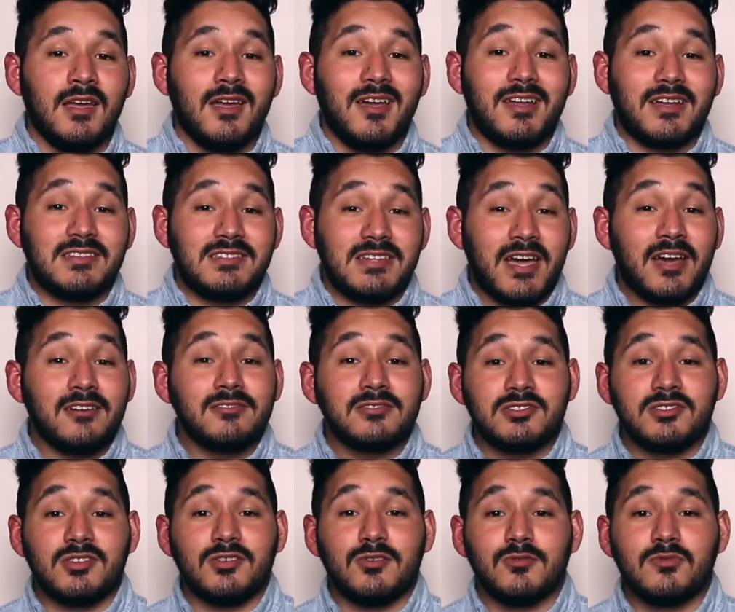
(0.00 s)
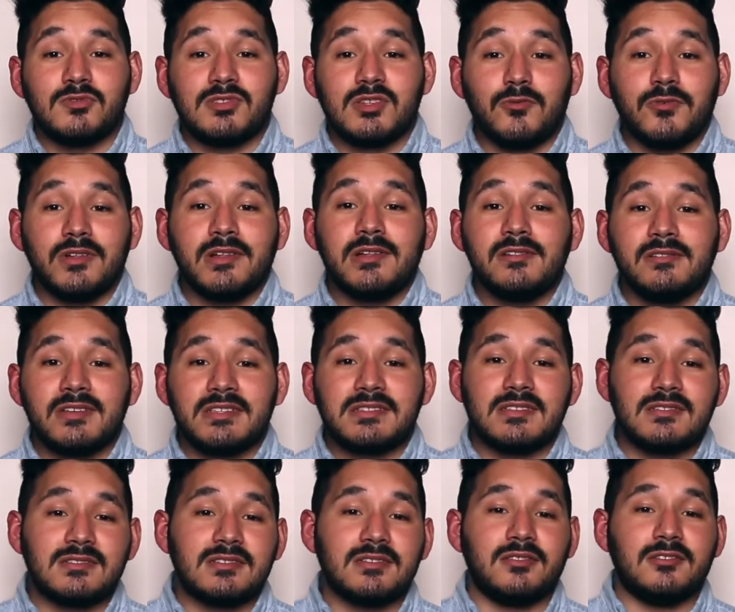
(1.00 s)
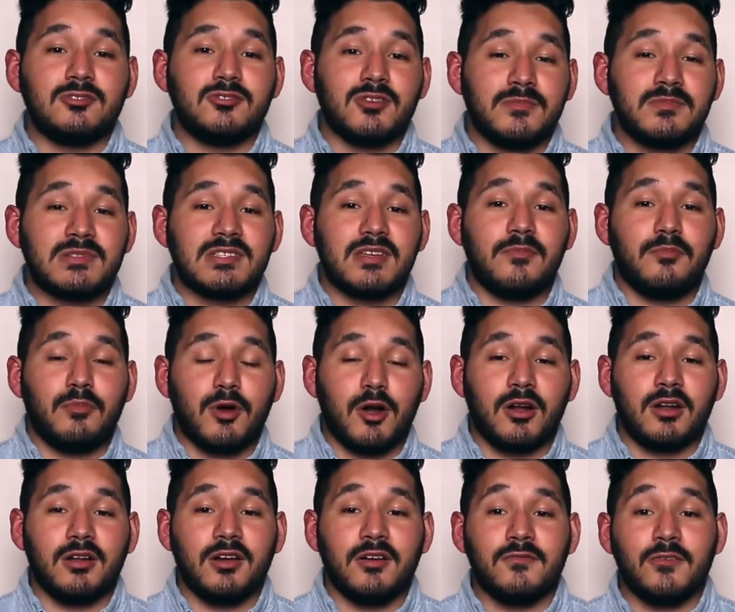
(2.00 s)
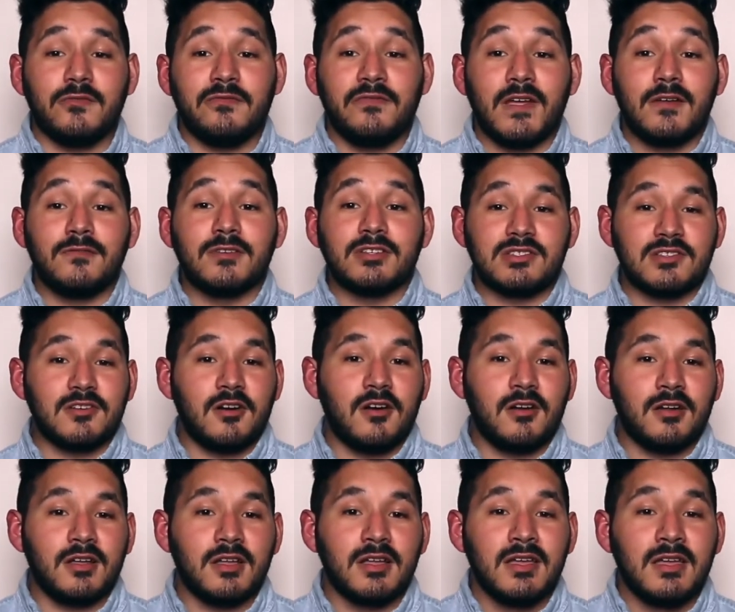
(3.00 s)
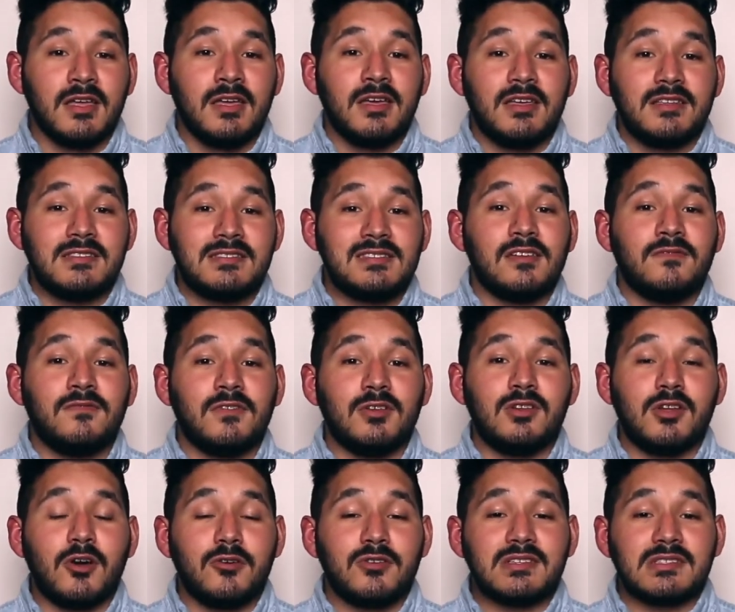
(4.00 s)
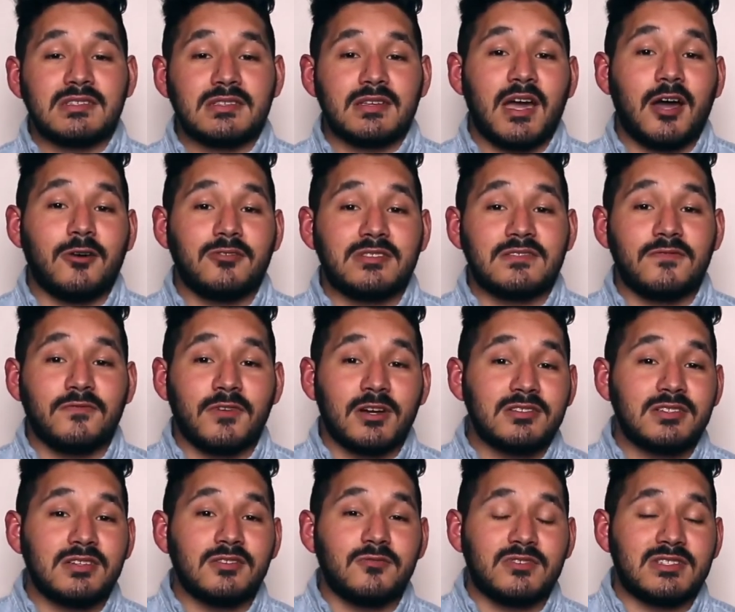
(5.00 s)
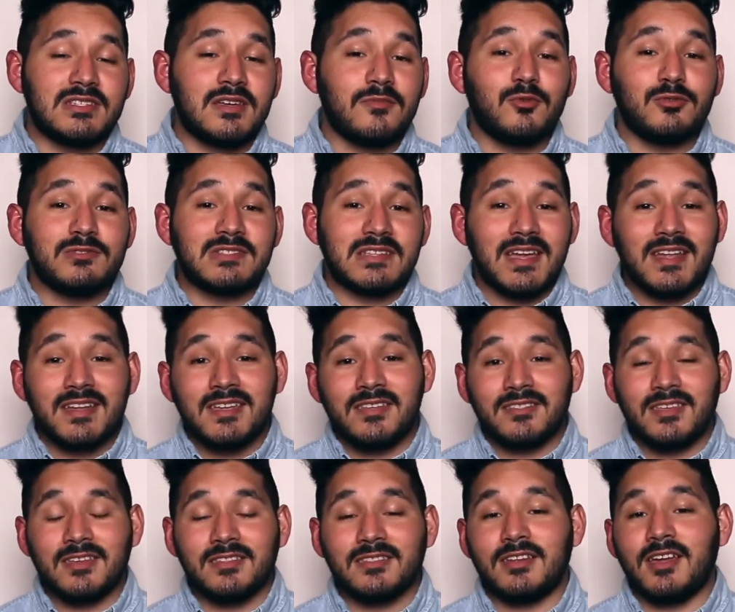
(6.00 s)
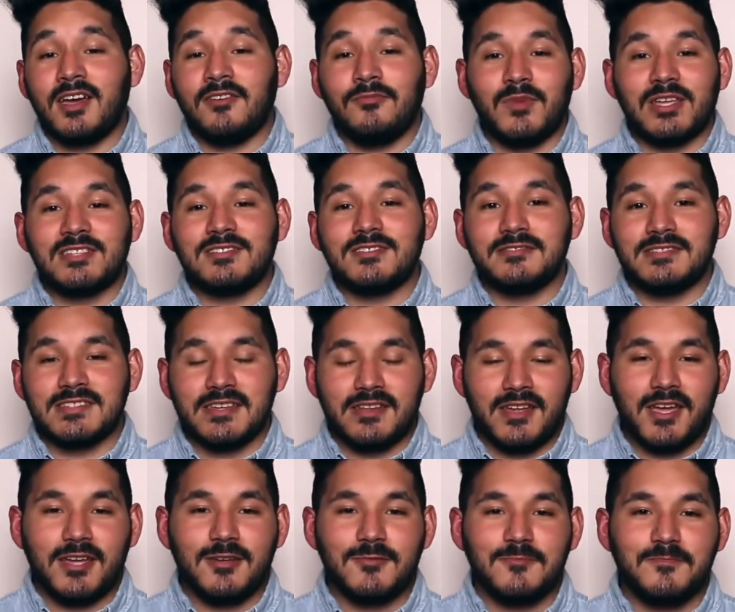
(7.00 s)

and I challenge you to really listen to the drum set part of your favorite song and see if you notice how its function resembles anything that I've mentioned today.